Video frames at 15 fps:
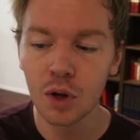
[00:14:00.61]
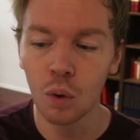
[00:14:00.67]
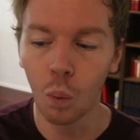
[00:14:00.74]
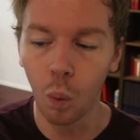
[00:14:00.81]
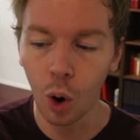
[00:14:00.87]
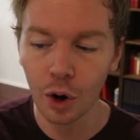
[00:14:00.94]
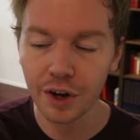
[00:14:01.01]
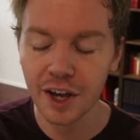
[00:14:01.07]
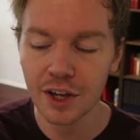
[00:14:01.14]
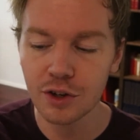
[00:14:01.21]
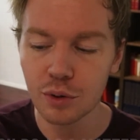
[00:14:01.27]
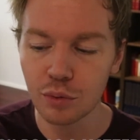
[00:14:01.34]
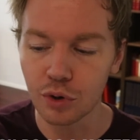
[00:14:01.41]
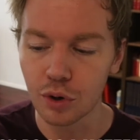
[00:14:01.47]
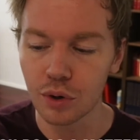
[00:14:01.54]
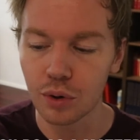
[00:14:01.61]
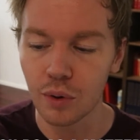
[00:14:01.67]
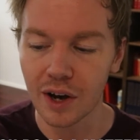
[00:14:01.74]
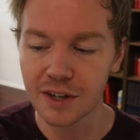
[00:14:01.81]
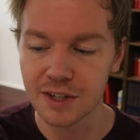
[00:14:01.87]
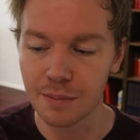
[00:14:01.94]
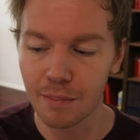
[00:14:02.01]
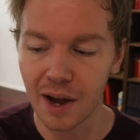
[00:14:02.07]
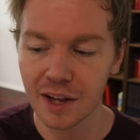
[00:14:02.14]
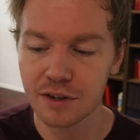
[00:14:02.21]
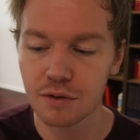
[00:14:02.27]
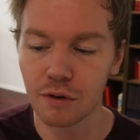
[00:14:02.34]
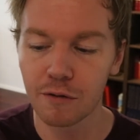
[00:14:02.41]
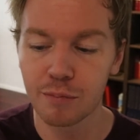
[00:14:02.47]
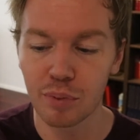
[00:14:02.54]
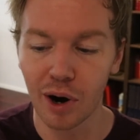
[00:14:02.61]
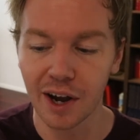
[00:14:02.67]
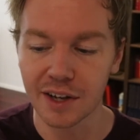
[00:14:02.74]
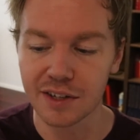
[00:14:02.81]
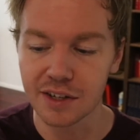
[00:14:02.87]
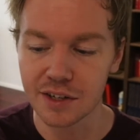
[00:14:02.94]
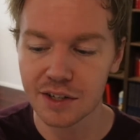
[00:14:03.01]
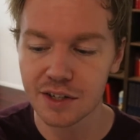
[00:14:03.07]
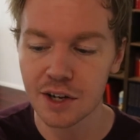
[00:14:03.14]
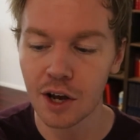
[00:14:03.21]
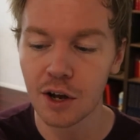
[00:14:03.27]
what can you do as a matter of practice